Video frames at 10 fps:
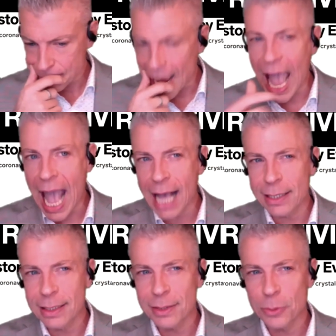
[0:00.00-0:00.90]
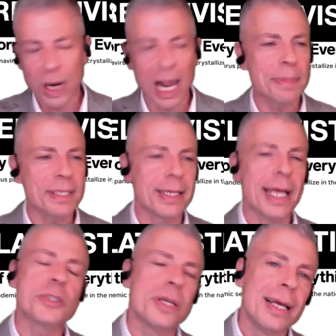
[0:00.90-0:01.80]
And what happens
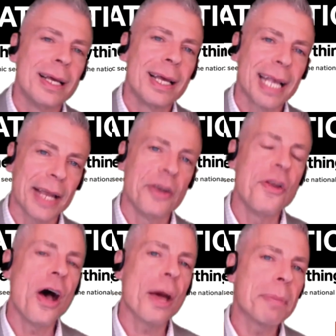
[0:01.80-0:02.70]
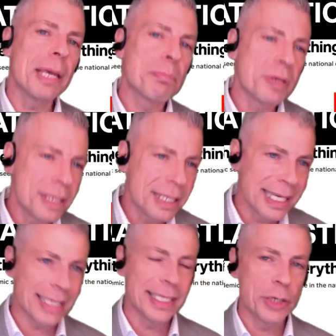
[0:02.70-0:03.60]
next cannot be
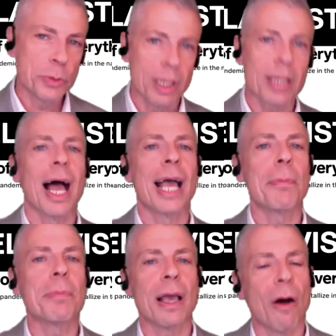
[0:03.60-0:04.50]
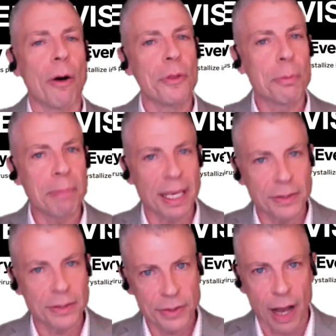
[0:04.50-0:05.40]
predicted reliably on the
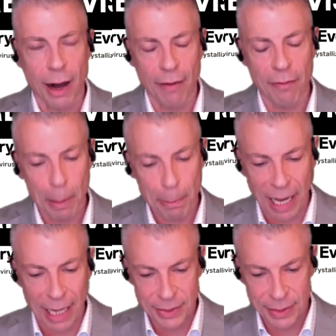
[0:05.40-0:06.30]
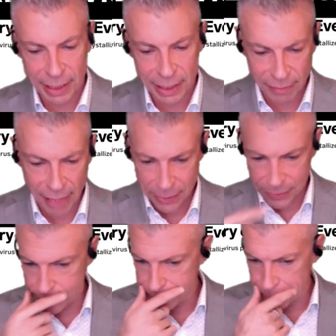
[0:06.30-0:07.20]
basis of past
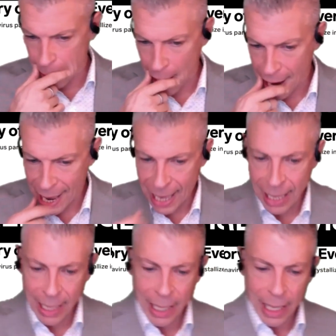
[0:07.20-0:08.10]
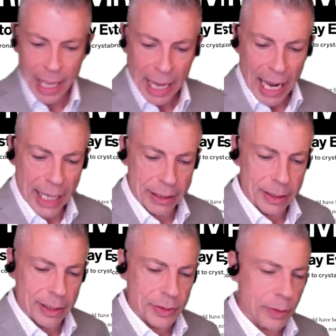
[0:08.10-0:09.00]
events. And
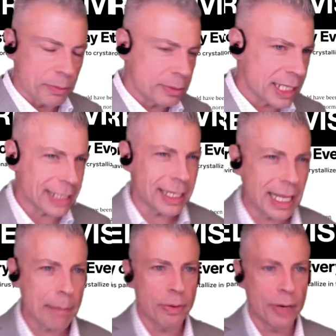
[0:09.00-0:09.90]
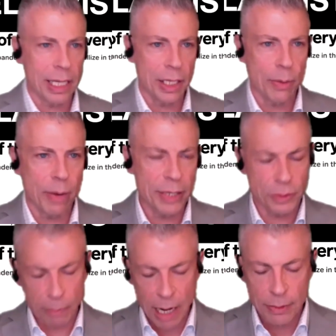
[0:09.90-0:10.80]
so you get to that point in the US
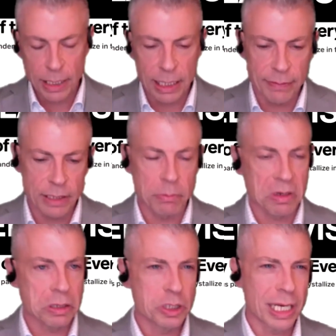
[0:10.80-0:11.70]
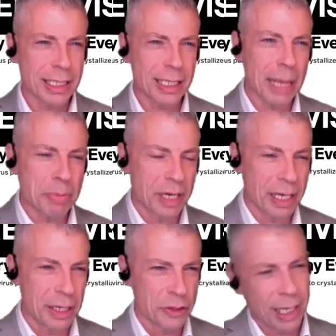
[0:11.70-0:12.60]
around the 11th of March, you get to that point in
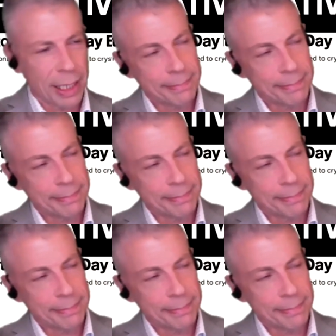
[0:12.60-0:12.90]
Australia